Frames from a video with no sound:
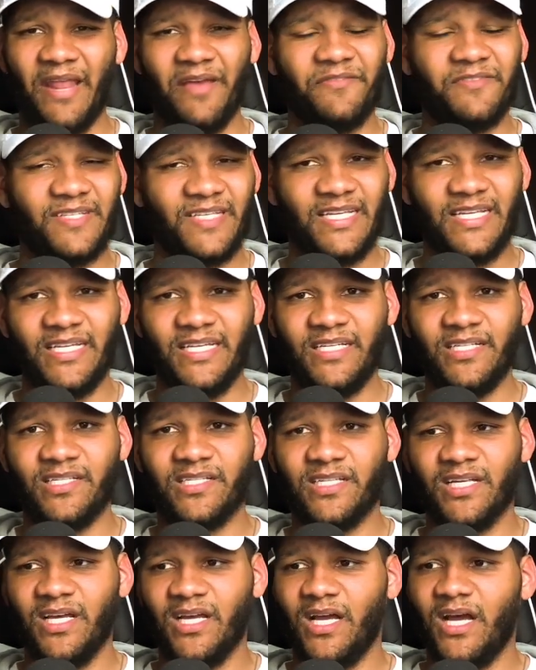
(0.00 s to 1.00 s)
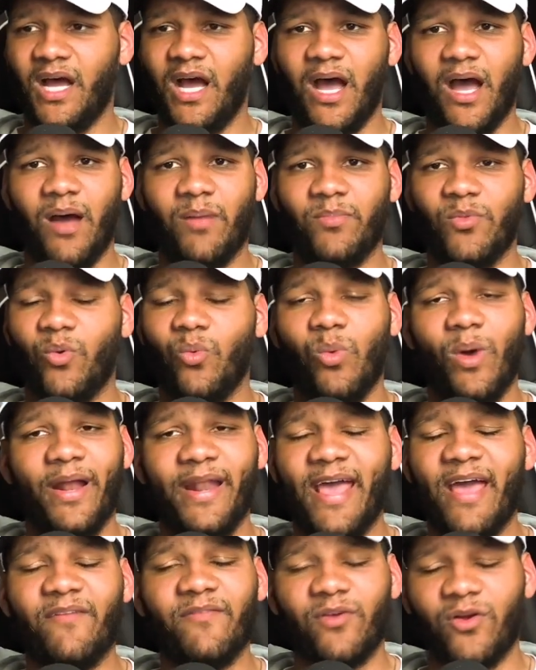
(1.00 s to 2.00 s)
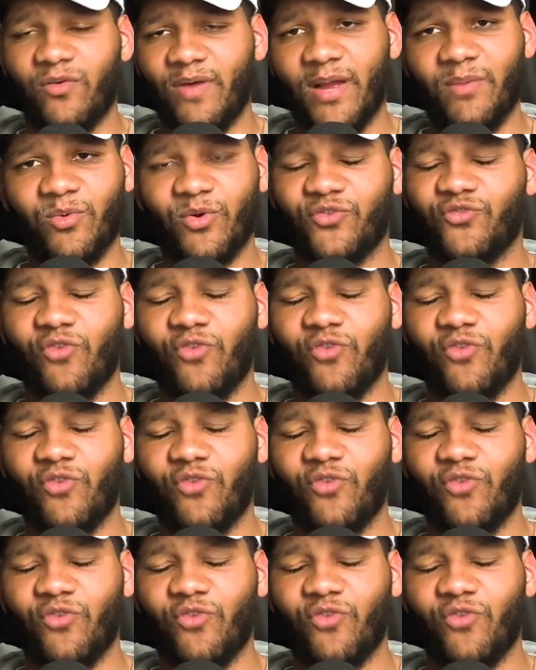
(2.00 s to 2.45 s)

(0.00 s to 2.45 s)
N F Ts, um, whatever, right?